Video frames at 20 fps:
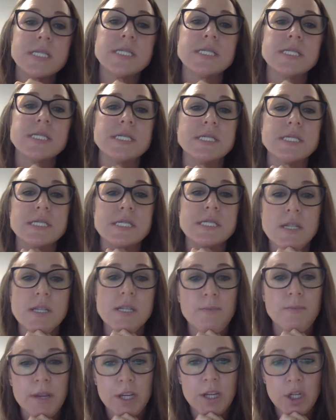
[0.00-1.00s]

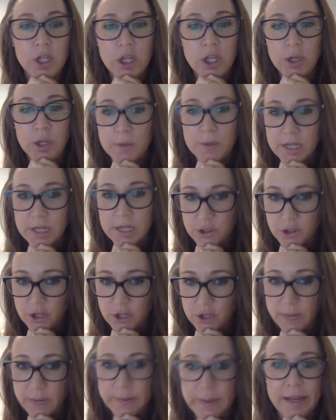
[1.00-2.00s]
Make sure you bring a
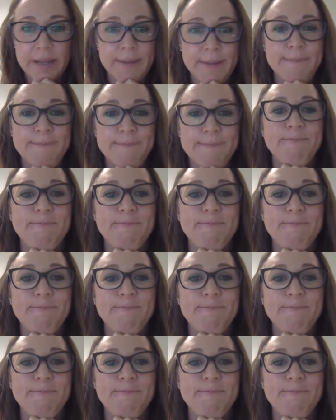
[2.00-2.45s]
dry bag.